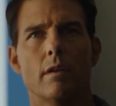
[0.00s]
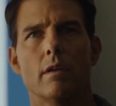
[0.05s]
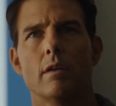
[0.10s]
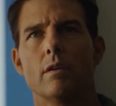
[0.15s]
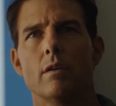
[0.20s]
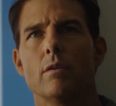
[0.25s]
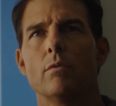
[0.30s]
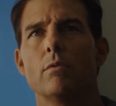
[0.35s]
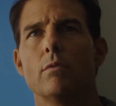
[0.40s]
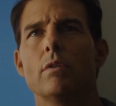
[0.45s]

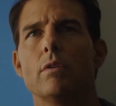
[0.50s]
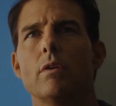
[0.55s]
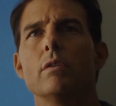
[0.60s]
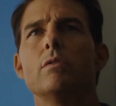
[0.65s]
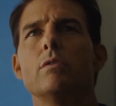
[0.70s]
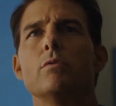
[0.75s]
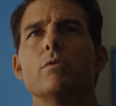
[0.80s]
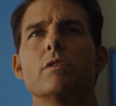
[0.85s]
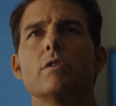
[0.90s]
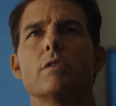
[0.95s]
With all due
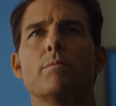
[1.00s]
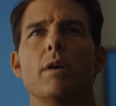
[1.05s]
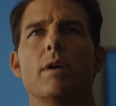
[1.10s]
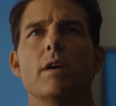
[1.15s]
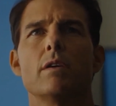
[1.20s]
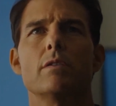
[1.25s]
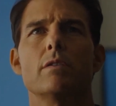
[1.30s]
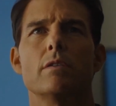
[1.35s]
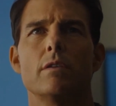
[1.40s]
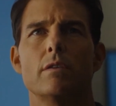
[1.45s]
respect,
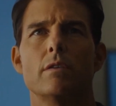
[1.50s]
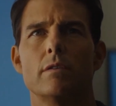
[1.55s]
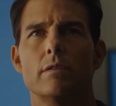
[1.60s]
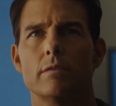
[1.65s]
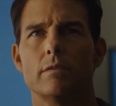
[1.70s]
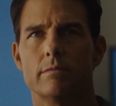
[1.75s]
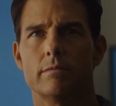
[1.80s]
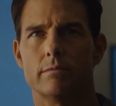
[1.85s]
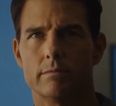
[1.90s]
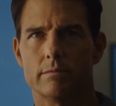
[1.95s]
sir,
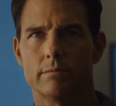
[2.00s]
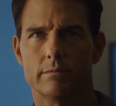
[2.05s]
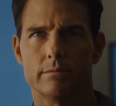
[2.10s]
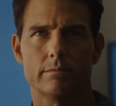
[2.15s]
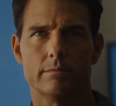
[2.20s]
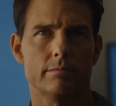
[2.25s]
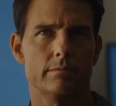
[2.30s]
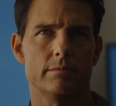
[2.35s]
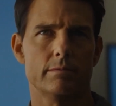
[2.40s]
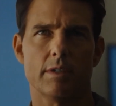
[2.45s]

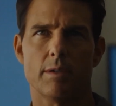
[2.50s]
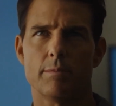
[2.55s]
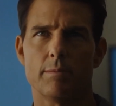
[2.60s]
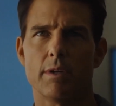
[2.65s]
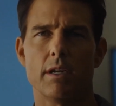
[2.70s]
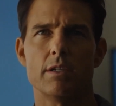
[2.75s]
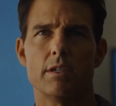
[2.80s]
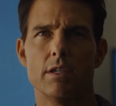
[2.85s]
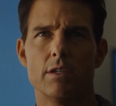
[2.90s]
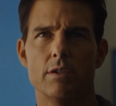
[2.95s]
I'm not a
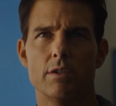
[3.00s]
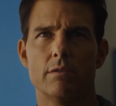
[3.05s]
teacher.